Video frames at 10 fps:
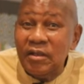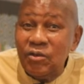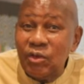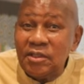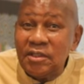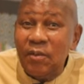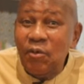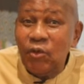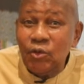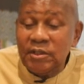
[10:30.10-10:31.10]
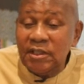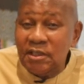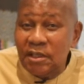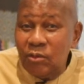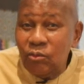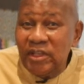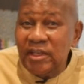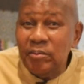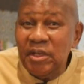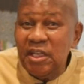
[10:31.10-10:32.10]
It was some of those things that were
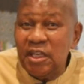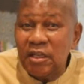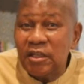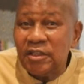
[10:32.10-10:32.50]
demeaning